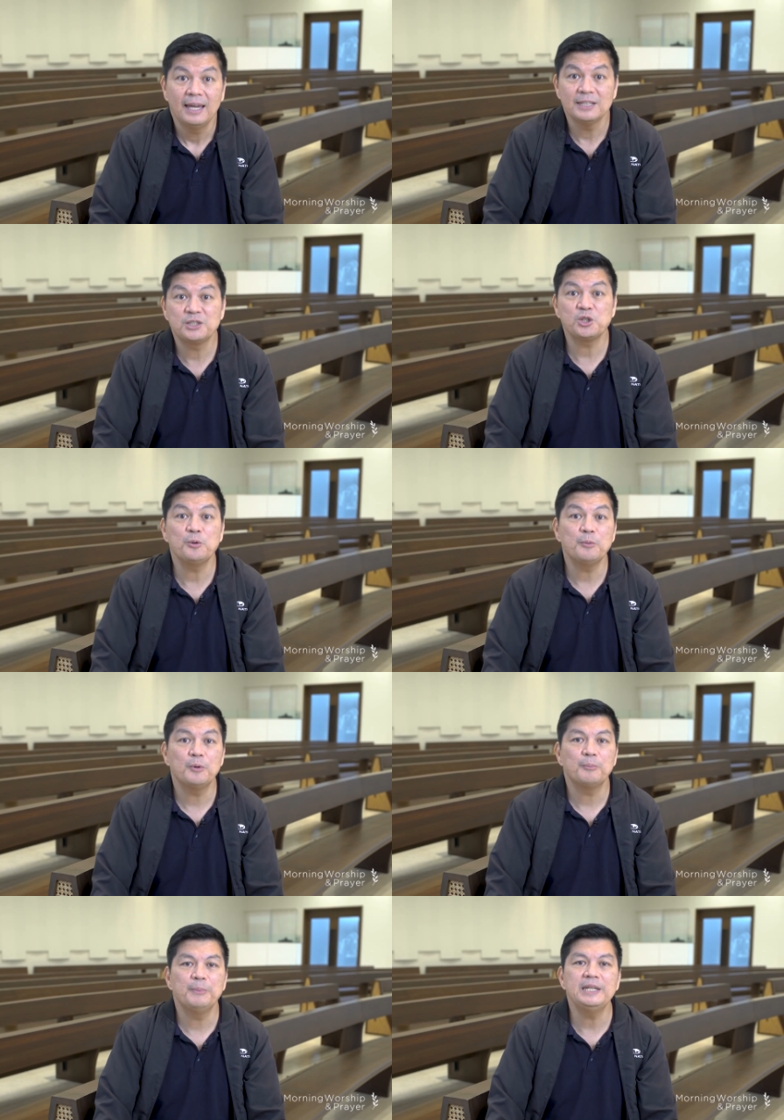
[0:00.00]
And so
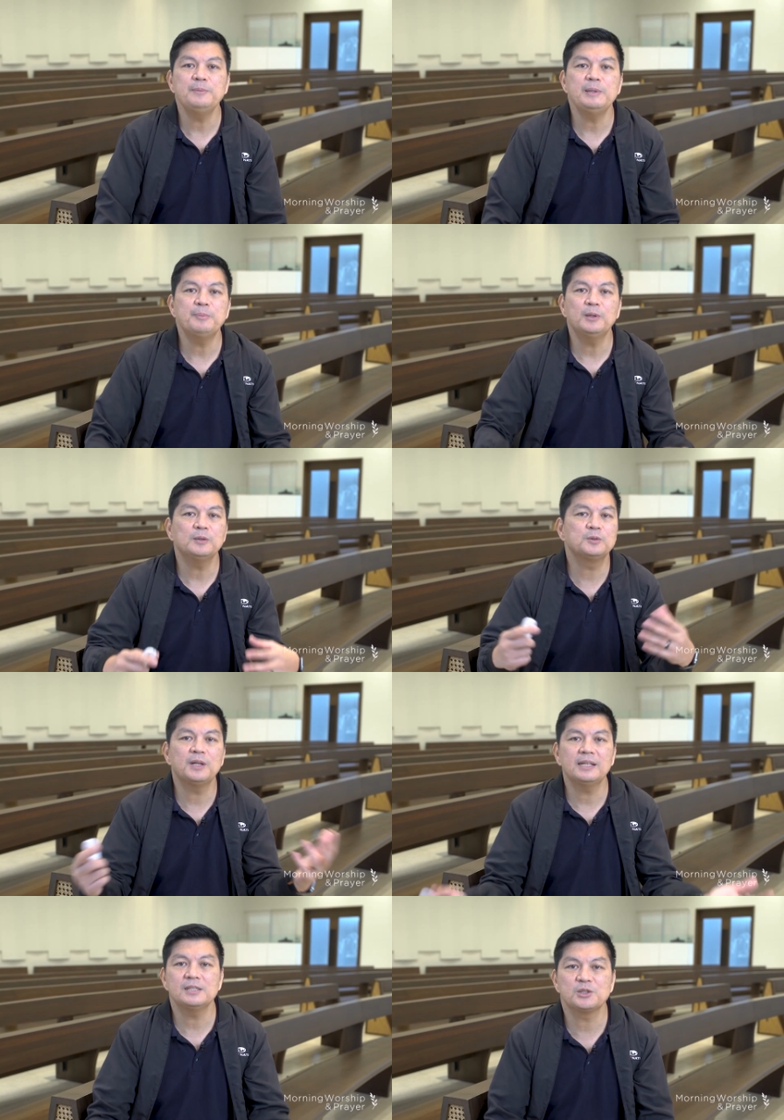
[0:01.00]
many people do
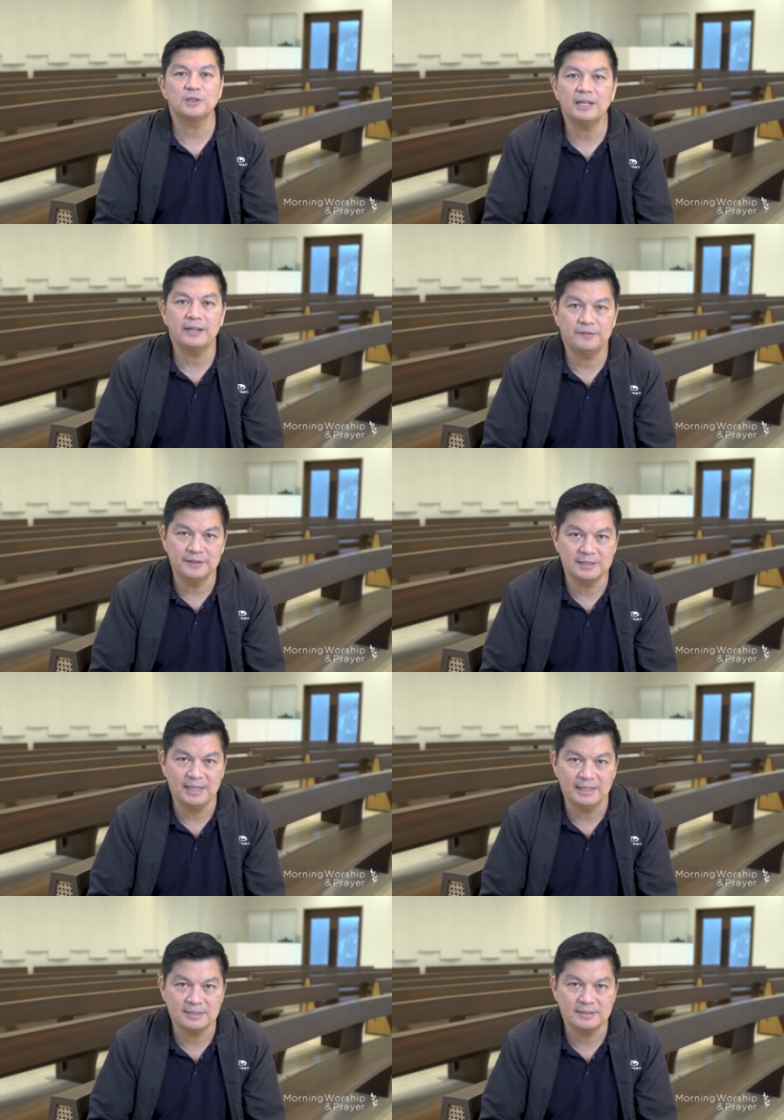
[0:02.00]
not enjoy life these
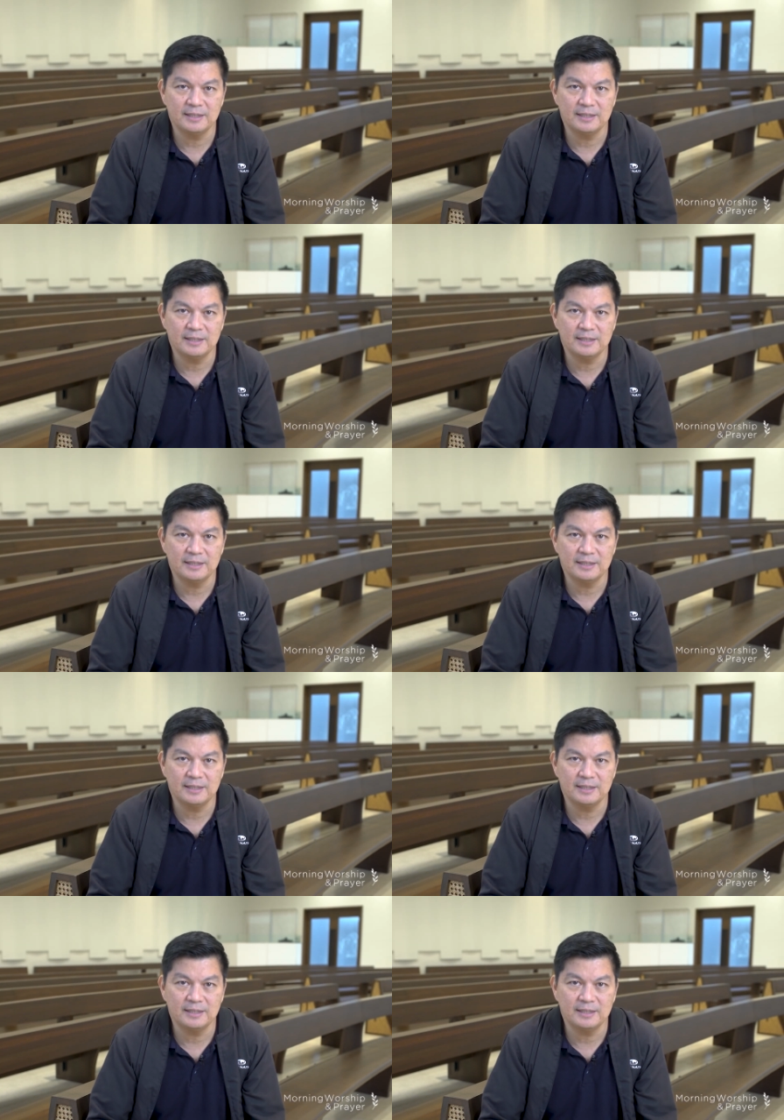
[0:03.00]
days.